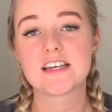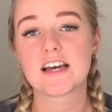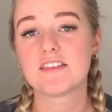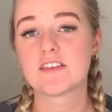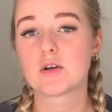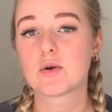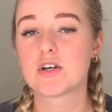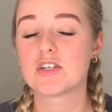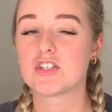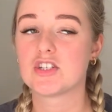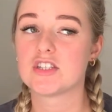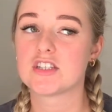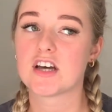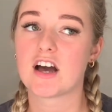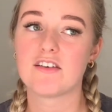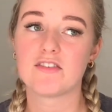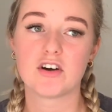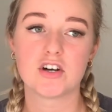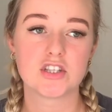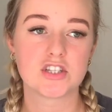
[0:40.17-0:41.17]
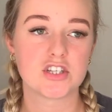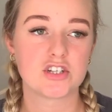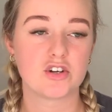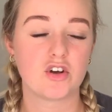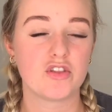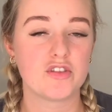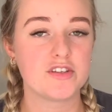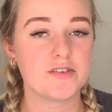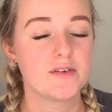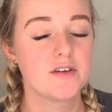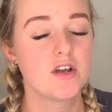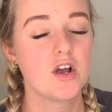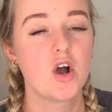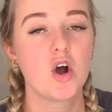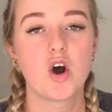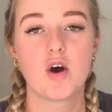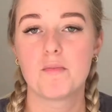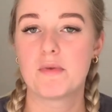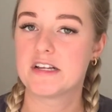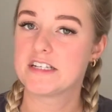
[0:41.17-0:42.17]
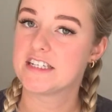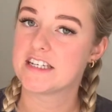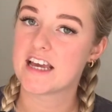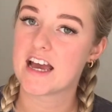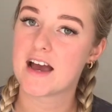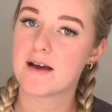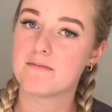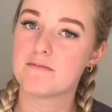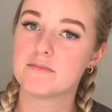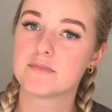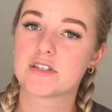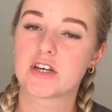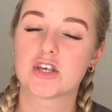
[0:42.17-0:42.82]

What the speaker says: and the questions that I've answered on my DMs.